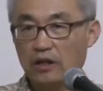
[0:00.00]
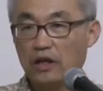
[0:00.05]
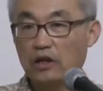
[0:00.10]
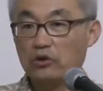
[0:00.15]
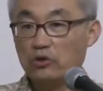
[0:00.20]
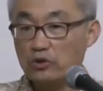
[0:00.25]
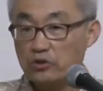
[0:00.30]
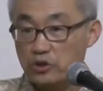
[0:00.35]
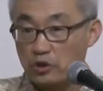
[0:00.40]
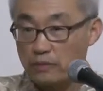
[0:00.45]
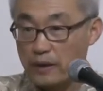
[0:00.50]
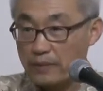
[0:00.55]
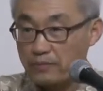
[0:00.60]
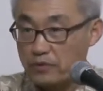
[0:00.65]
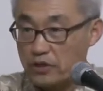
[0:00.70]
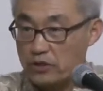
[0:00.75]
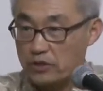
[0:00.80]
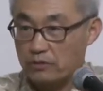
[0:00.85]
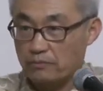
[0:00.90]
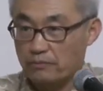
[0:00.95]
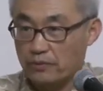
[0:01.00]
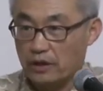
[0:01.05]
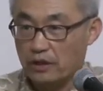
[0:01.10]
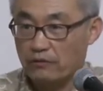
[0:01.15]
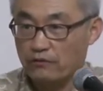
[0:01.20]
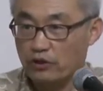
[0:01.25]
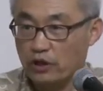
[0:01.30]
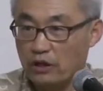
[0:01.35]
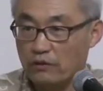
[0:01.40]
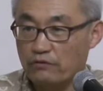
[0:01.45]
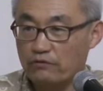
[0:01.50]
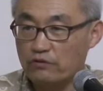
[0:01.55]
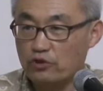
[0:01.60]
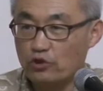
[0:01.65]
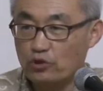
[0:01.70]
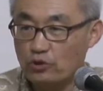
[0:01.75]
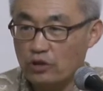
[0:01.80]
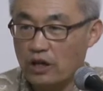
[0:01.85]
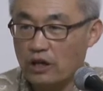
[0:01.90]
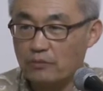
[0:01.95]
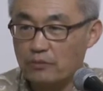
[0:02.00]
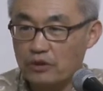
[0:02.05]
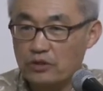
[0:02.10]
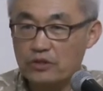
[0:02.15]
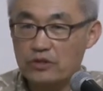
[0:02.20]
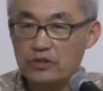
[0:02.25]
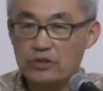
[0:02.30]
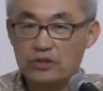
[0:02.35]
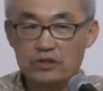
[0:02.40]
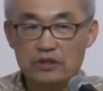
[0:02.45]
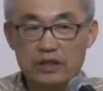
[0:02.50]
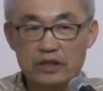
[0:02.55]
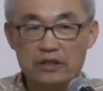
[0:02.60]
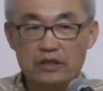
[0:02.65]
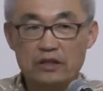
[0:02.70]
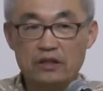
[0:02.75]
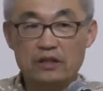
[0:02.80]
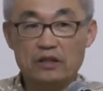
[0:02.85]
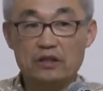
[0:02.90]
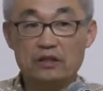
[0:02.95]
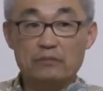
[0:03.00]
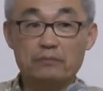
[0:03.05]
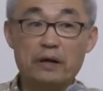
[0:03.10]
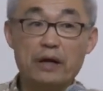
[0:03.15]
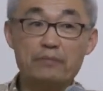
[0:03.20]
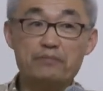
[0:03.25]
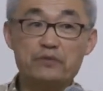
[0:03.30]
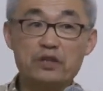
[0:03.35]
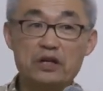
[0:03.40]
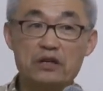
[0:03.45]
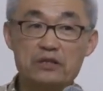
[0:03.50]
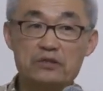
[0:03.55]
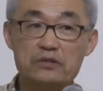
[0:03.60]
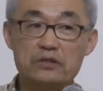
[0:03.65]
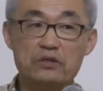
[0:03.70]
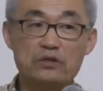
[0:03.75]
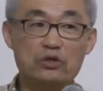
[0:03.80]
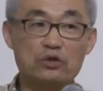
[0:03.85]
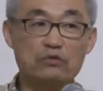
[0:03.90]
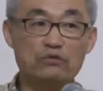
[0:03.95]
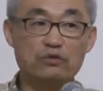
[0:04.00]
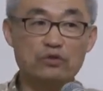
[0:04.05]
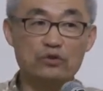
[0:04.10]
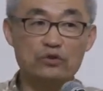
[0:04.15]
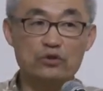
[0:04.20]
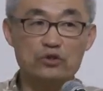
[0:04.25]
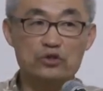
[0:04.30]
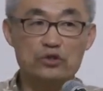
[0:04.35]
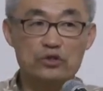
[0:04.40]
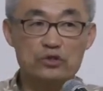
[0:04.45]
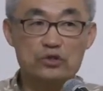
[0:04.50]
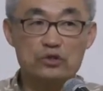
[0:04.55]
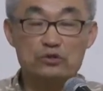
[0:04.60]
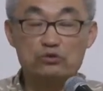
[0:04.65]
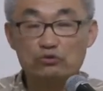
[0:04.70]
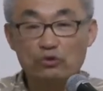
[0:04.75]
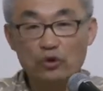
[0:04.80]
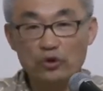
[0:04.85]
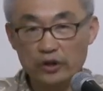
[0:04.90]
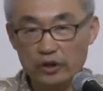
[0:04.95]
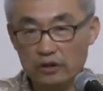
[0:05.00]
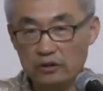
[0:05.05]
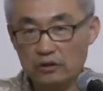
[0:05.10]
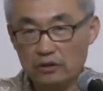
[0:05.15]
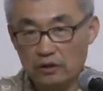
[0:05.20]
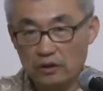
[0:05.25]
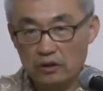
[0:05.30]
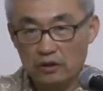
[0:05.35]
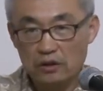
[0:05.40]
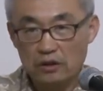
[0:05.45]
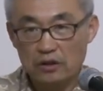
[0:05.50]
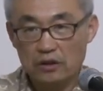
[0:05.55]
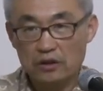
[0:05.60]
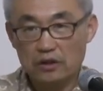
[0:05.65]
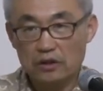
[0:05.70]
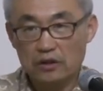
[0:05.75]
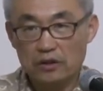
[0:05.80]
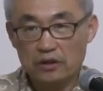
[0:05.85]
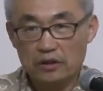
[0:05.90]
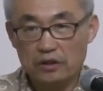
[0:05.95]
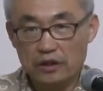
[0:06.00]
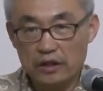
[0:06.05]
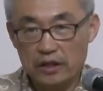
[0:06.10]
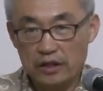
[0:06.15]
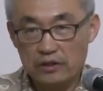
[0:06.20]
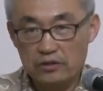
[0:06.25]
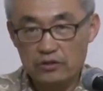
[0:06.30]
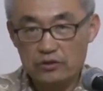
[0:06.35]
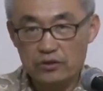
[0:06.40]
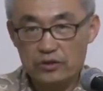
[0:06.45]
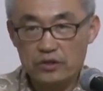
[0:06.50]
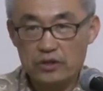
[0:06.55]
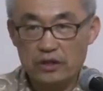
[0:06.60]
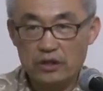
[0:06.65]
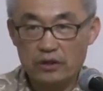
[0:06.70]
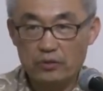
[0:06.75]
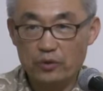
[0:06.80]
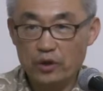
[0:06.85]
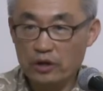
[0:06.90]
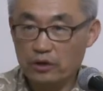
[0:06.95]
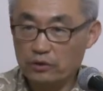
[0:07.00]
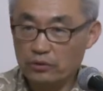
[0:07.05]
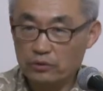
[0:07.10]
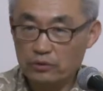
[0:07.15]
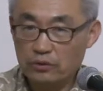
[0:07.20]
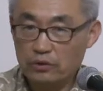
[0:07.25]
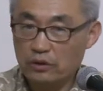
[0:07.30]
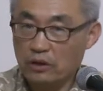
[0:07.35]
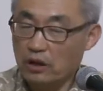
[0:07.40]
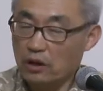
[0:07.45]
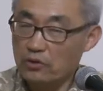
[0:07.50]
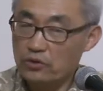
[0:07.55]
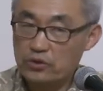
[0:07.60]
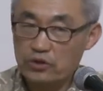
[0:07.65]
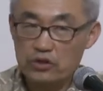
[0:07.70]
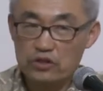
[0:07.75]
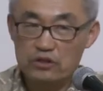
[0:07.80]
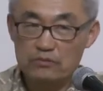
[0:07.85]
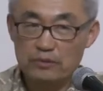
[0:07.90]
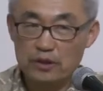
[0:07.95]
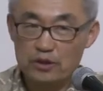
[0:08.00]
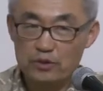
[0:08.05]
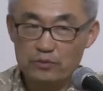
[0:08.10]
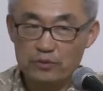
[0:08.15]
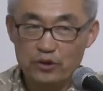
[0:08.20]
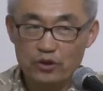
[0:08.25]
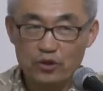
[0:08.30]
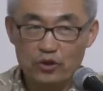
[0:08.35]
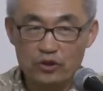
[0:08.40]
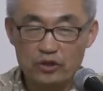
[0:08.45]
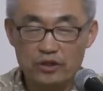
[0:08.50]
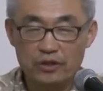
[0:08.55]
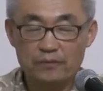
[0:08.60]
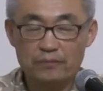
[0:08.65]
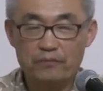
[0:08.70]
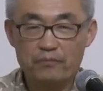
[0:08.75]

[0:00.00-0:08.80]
And also baptism. If you have newcomers and that are getting baptized and therefore your church is growing, then you say, well, our church must be good.